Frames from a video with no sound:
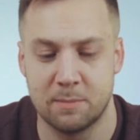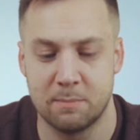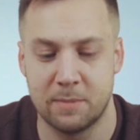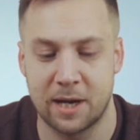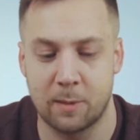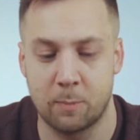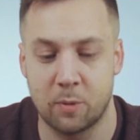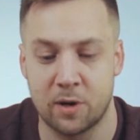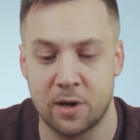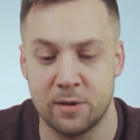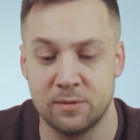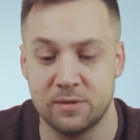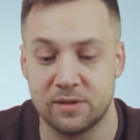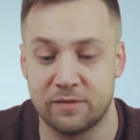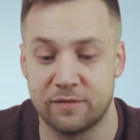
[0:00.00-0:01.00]
Mac
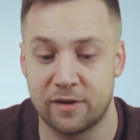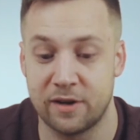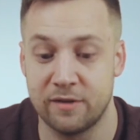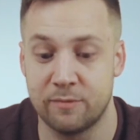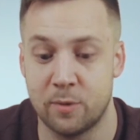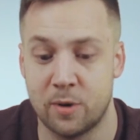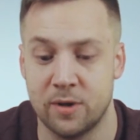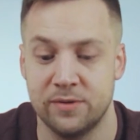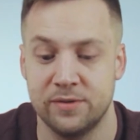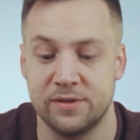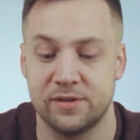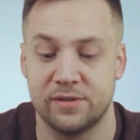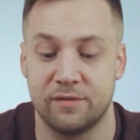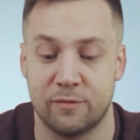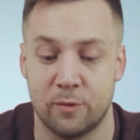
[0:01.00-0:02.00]
Pros, the
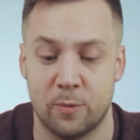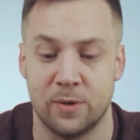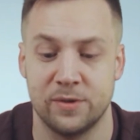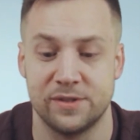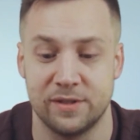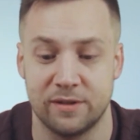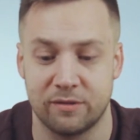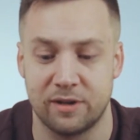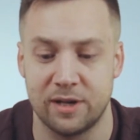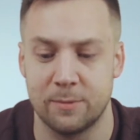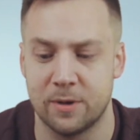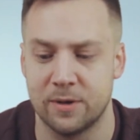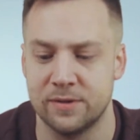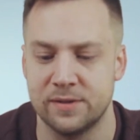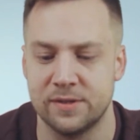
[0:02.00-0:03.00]
5.1s, the 4.1s and the
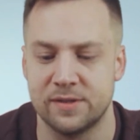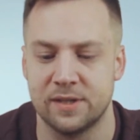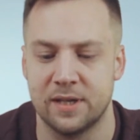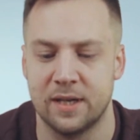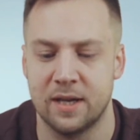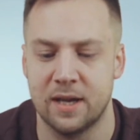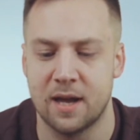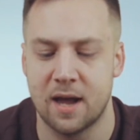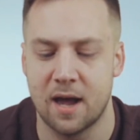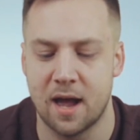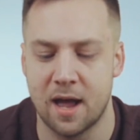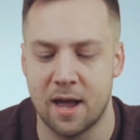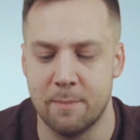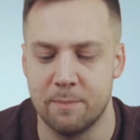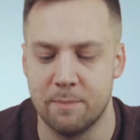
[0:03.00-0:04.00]

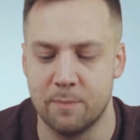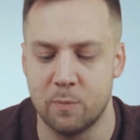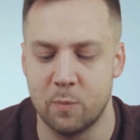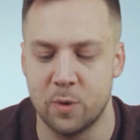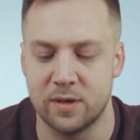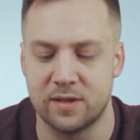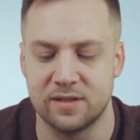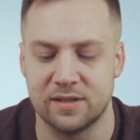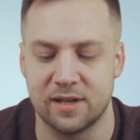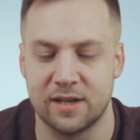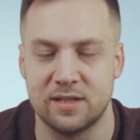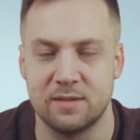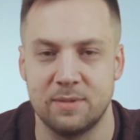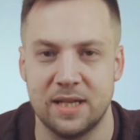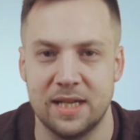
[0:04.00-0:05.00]
3.1s were
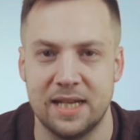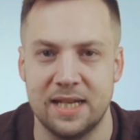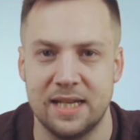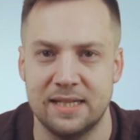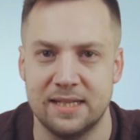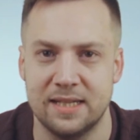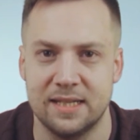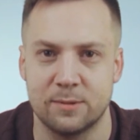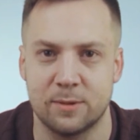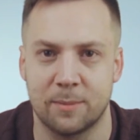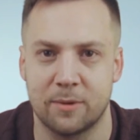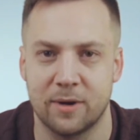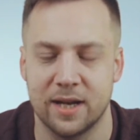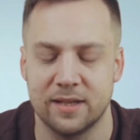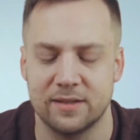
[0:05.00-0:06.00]
designed to be easy to
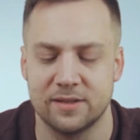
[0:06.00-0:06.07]
upgrade,